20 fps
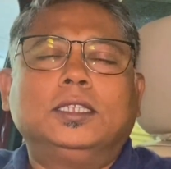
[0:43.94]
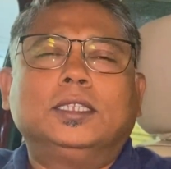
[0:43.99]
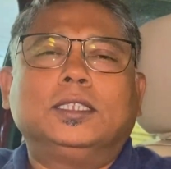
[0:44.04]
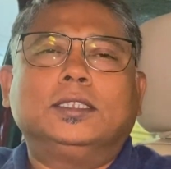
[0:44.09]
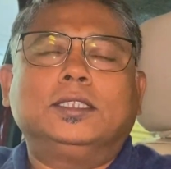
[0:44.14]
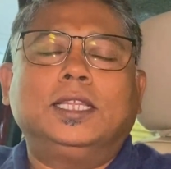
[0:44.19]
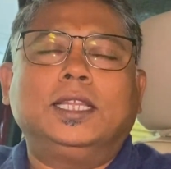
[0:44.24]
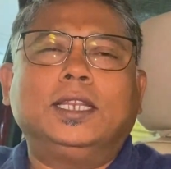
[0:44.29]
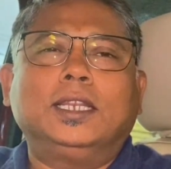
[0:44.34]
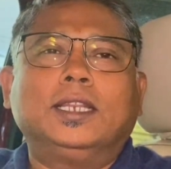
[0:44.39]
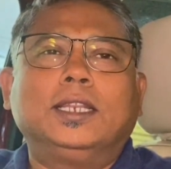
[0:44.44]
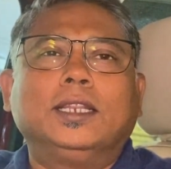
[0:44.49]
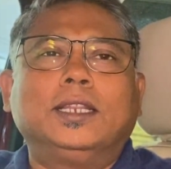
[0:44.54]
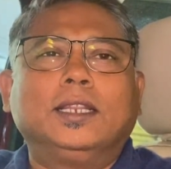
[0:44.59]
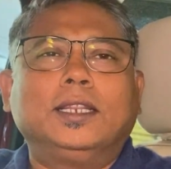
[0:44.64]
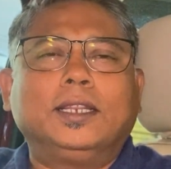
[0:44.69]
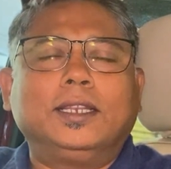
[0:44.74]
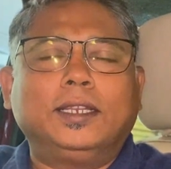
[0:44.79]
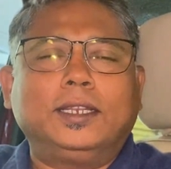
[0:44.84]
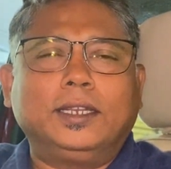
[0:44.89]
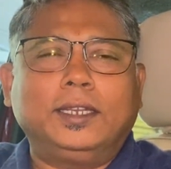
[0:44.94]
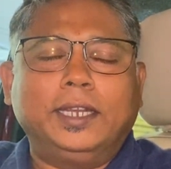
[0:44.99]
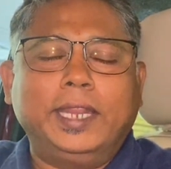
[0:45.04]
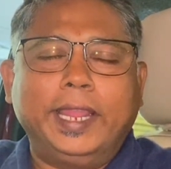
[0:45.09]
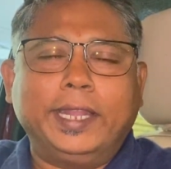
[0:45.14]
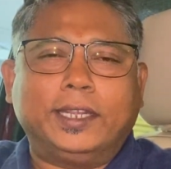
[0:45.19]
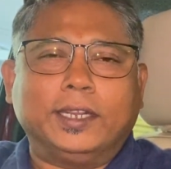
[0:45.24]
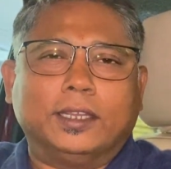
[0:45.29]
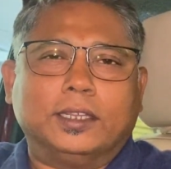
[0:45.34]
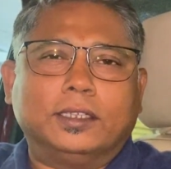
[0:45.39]
Then
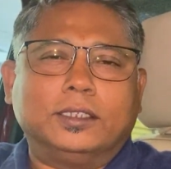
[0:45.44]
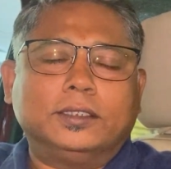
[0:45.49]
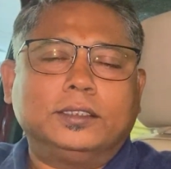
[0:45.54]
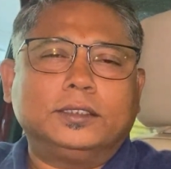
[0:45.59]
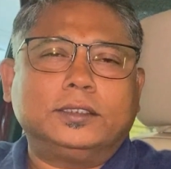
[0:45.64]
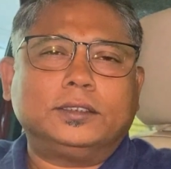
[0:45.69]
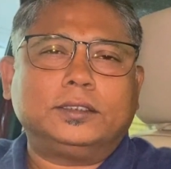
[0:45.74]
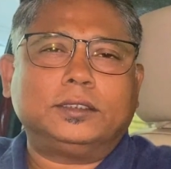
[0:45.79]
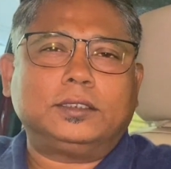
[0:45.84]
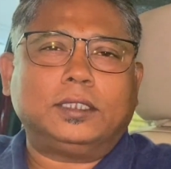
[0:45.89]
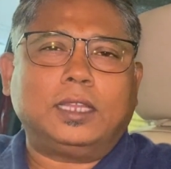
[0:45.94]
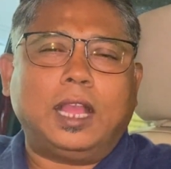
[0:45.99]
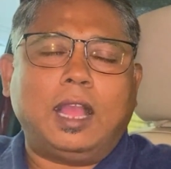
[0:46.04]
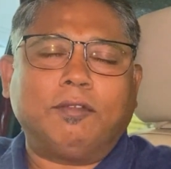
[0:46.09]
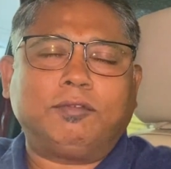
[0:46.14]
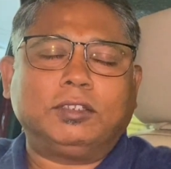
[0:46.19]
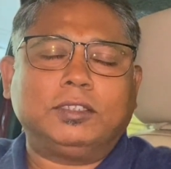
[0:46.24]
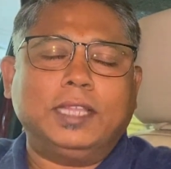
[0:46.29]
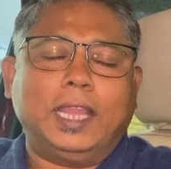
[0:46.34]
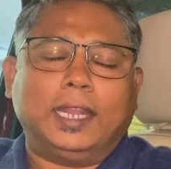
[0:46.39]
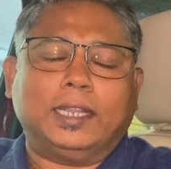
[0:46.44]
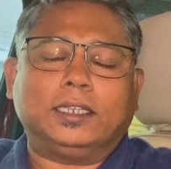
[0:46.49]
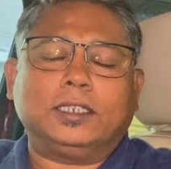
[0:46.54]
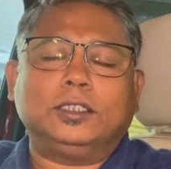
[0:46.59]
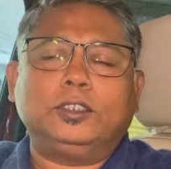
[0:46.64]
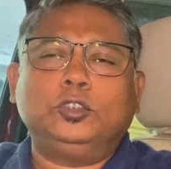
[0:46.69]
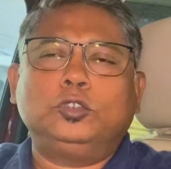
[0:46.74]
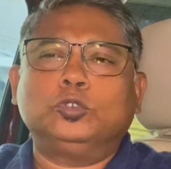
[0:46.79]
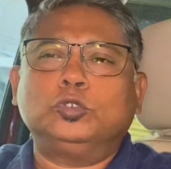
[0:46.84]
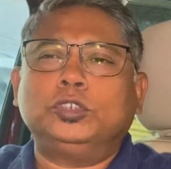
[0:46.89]
later, after that,
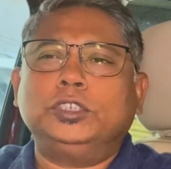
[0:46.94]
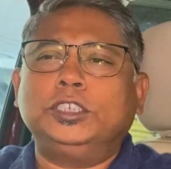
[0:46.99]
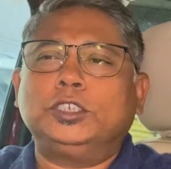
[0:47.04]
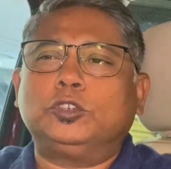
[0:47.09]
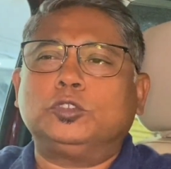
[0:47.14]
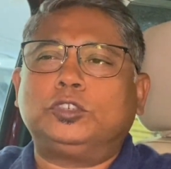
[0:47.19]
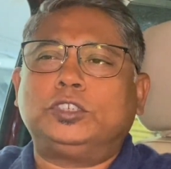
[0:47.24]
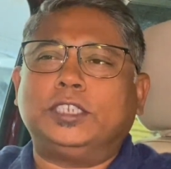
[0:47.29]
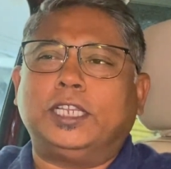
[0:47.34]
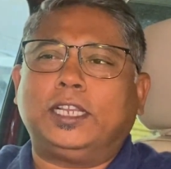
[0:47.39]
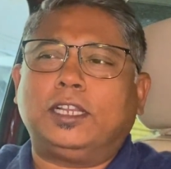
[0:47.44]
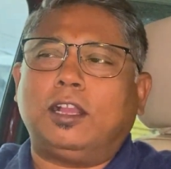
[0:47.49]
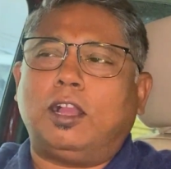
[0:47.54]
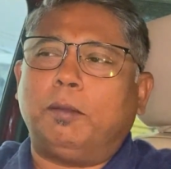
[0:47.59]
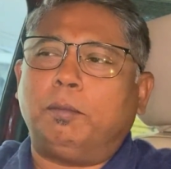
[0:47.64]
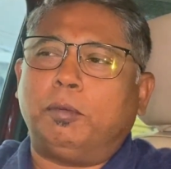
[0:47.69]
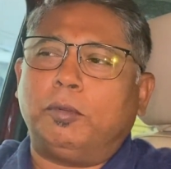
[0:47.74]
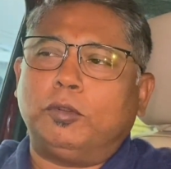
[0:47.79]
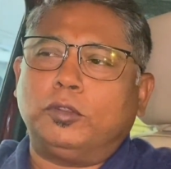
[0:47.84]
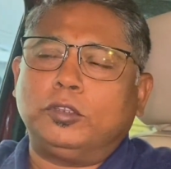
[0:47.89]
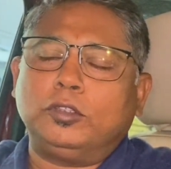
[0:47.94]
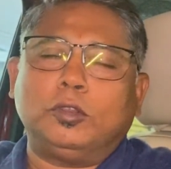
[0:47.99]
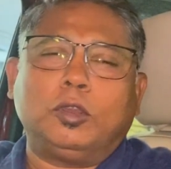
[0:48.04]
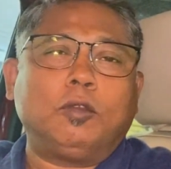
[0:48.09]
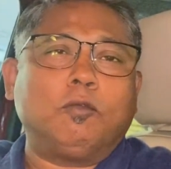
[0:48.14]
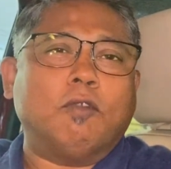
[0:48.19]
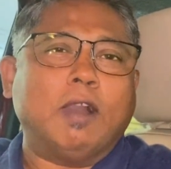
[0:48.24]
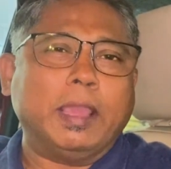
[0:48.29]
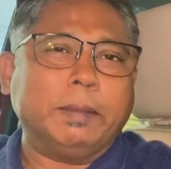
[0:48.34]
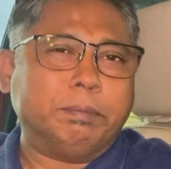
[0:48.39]
you need to check about your
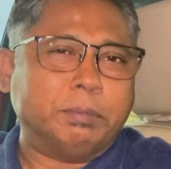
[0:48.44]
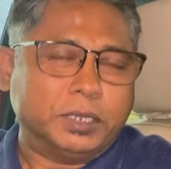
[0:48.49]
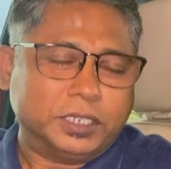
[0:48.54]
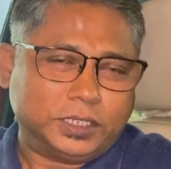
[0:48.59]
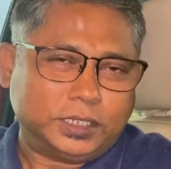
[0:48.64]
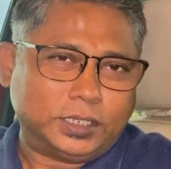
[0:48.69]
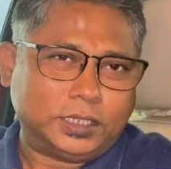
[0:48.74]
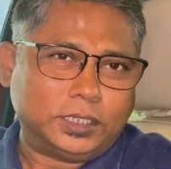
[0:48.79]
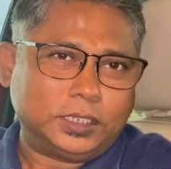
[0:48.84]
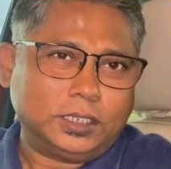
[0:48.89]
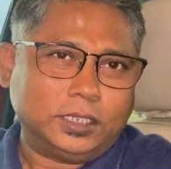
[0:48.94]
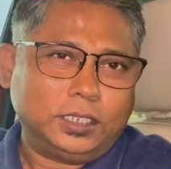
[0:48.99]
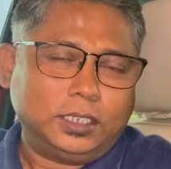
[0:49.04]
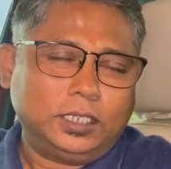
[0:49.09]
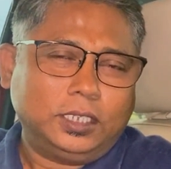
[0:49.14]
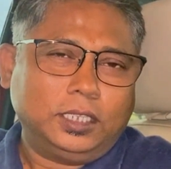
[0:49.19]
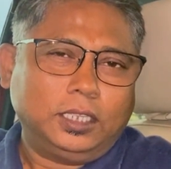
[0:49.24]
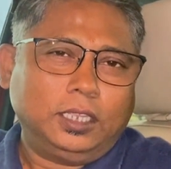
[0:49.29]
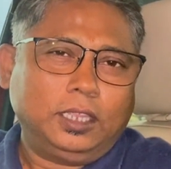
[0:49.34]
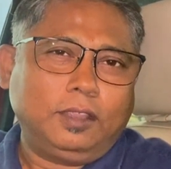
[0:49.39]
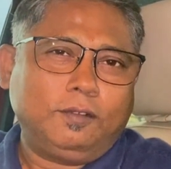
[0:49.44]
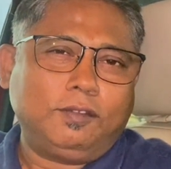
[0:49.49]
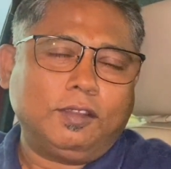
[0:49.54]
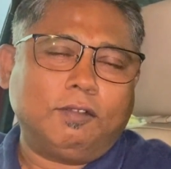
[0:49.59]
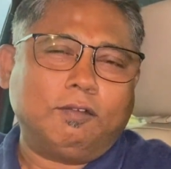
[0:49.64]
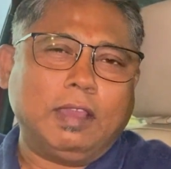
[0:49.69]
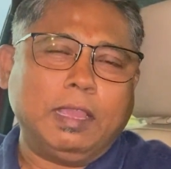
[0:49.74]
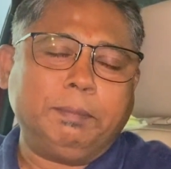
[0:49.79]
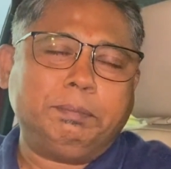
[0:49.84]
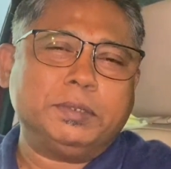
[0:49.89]
wipers. If your
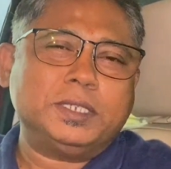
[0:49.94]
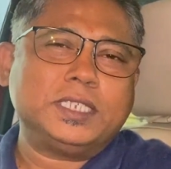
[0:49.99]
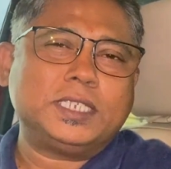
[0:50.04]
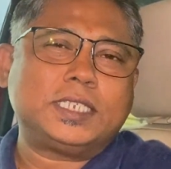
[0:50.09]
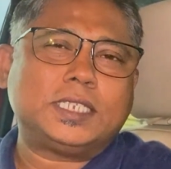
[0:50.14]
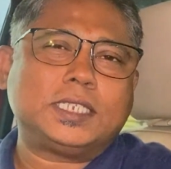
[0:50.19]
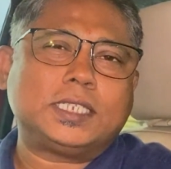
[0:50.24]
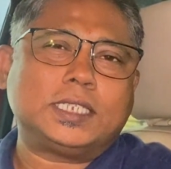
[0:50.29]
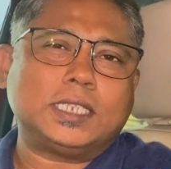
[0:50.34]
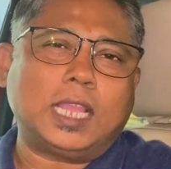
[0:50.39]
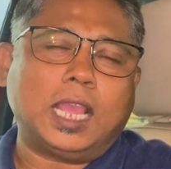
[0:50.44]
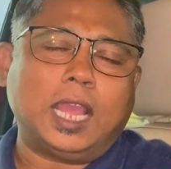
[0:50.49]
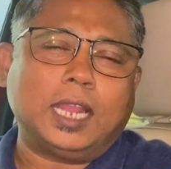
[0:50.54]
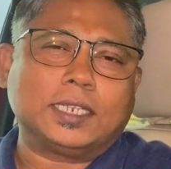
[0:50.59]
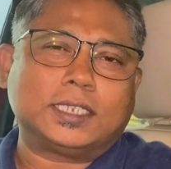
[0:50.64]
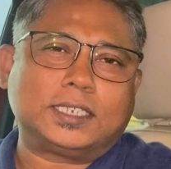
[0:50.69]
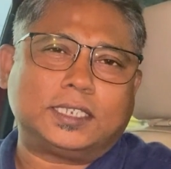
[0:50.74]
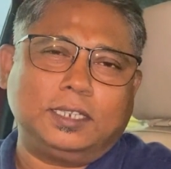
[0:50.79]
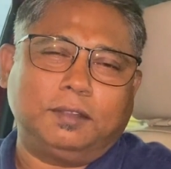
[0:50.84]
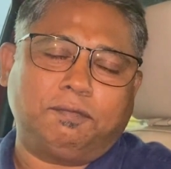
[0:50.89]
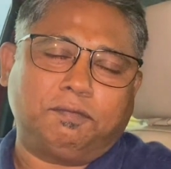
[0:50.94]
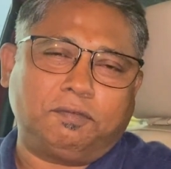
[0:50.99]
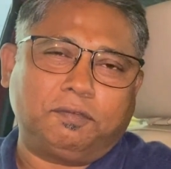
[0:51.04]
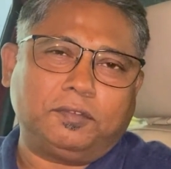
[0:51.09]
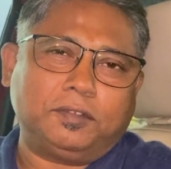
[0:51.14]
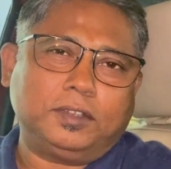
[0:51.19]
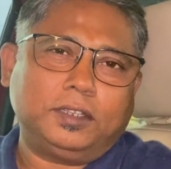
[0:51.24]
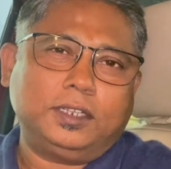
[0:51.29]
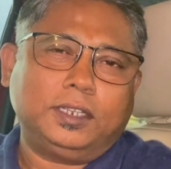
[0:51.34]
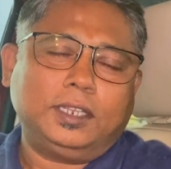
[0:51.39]
wipers are stiff
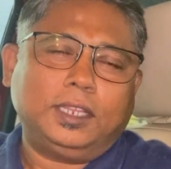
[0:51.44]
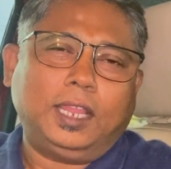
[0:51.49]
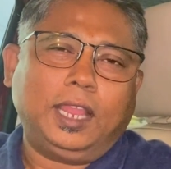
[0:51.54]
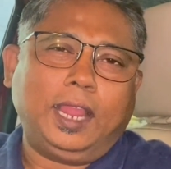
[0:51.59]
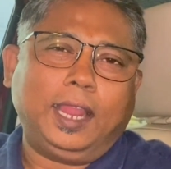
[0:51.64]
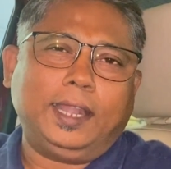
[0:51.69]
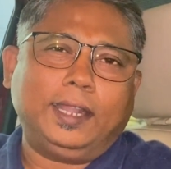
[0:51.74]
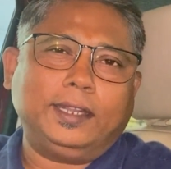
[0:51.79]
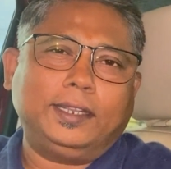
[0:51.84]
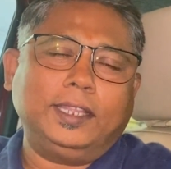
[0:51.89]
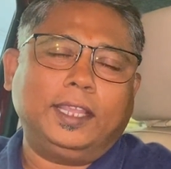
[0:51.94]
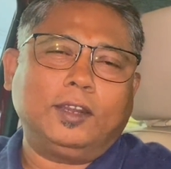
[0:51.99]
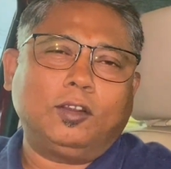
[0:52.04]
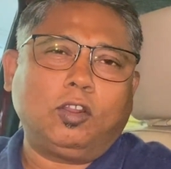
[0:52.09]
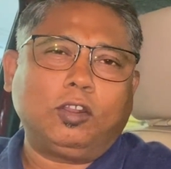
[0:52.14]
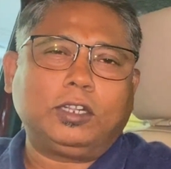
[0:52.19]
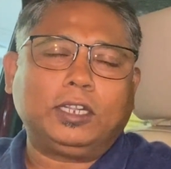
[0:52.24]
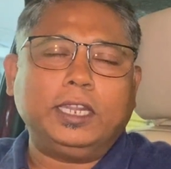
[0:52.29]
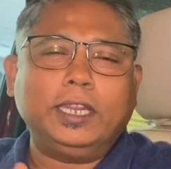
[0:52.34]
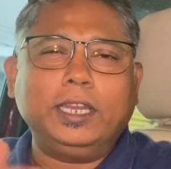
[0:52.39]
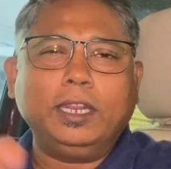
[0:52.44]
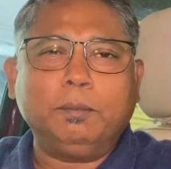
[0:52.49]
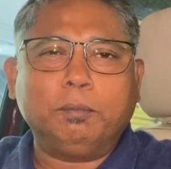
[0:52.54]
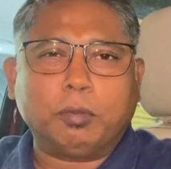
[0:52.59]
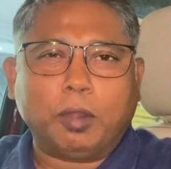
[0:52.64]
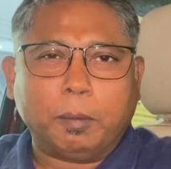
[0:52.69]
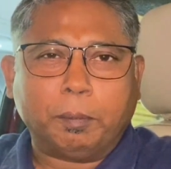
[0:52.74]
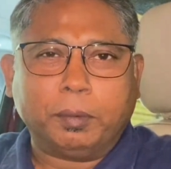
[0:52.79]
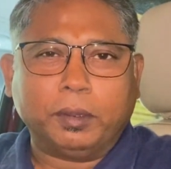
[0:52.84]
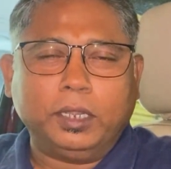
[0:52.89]
and they are not cleaning
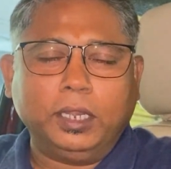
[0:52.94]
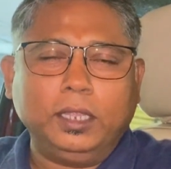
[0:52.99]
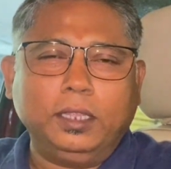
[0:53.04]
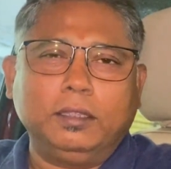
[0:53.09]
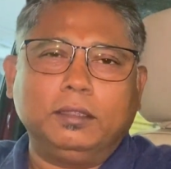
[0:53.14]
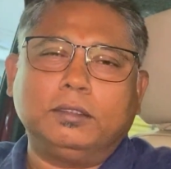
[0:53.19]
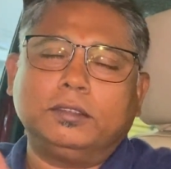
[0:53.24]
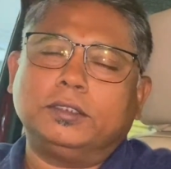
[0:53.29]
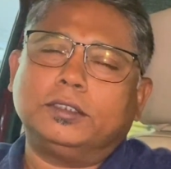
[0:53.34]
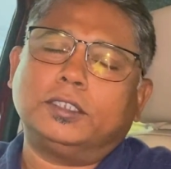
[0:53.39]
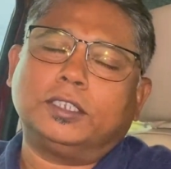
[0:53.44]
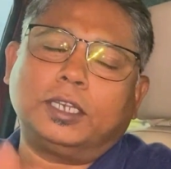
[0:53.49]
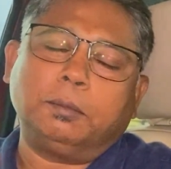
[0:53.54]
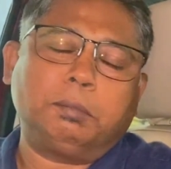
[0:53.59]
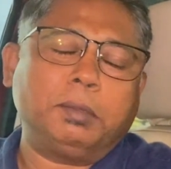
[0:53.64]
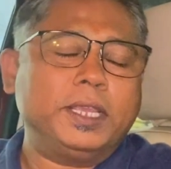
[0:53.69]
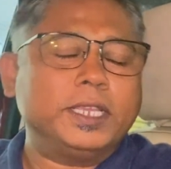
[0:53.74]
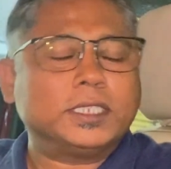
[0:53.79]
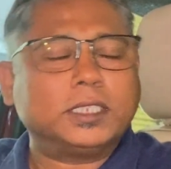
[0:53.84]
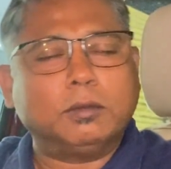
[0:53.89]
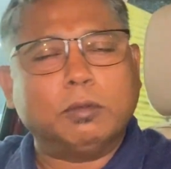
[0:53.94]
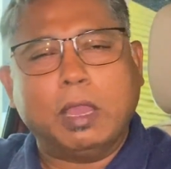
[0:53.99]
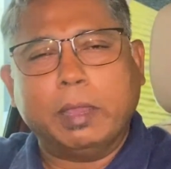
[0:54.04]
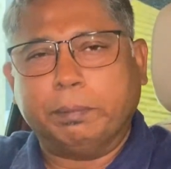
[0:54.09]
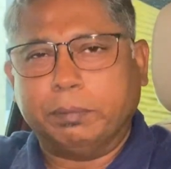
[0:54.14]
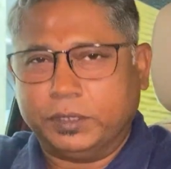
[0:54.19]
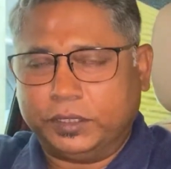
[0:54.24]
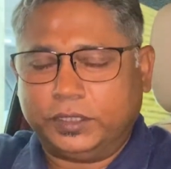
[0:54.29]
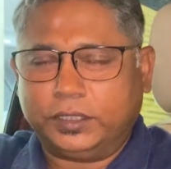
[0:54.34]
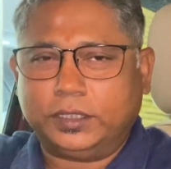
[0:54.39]
properly, replace the
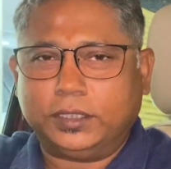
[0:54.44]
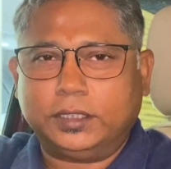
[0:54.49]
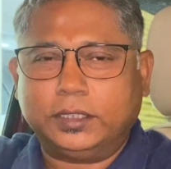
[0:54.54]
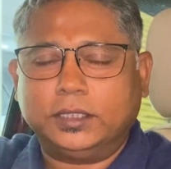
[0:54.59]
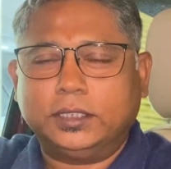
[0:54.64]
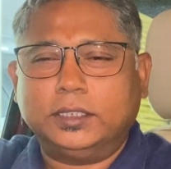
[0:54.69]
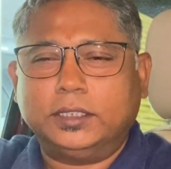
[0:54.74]
wipers.